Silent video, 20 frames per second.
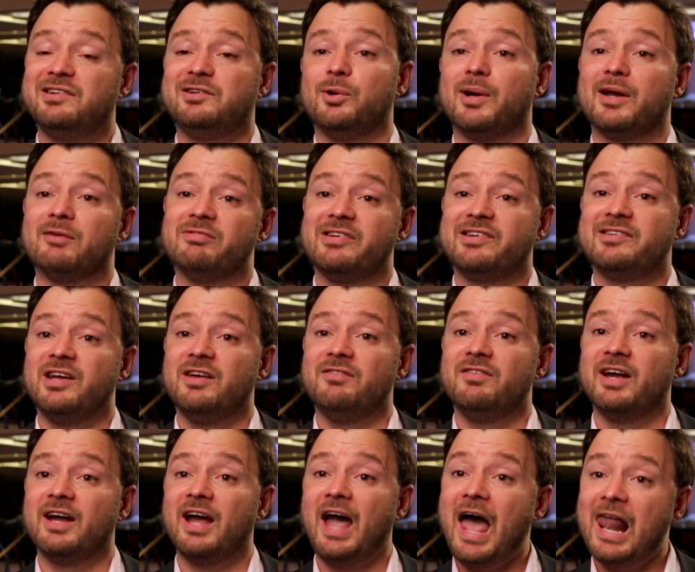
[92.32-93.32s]
issuing and
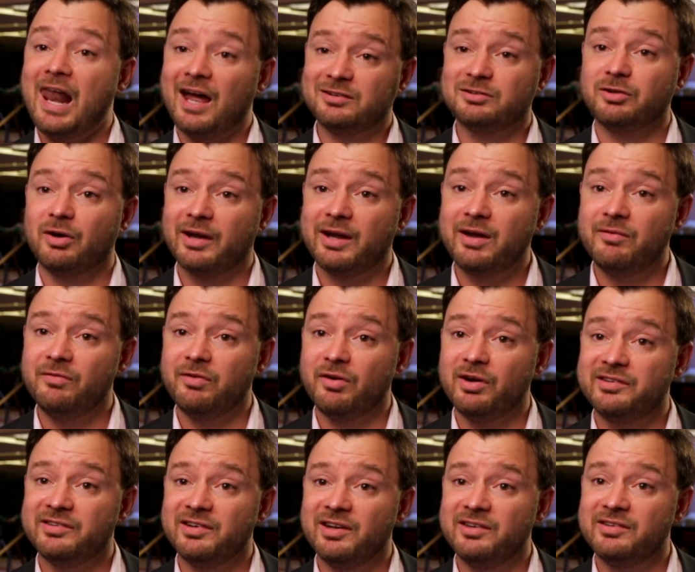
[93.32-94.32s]
receiving electronic
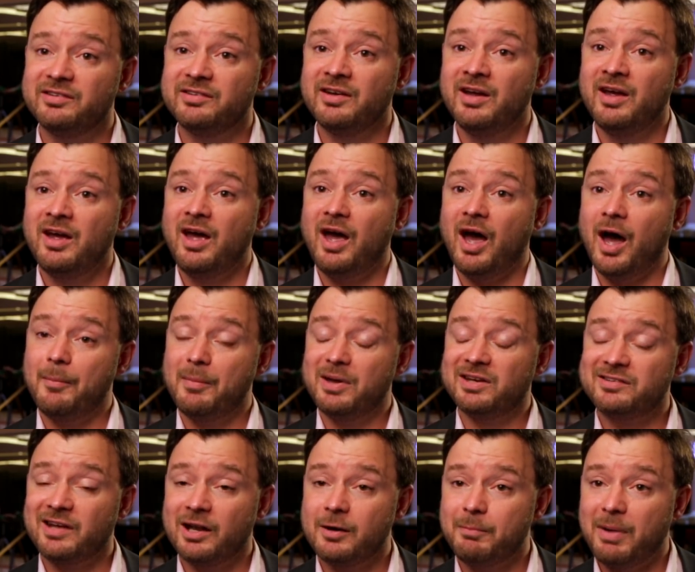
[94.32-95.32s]
invoices
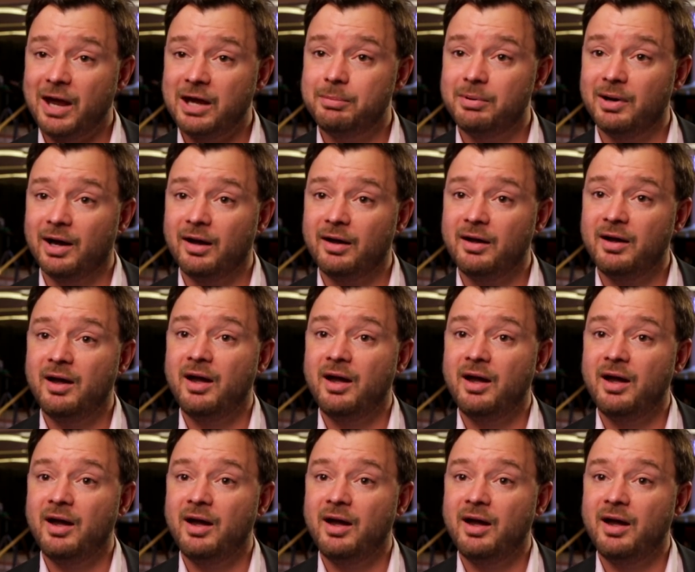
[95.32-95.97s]
instead of paper.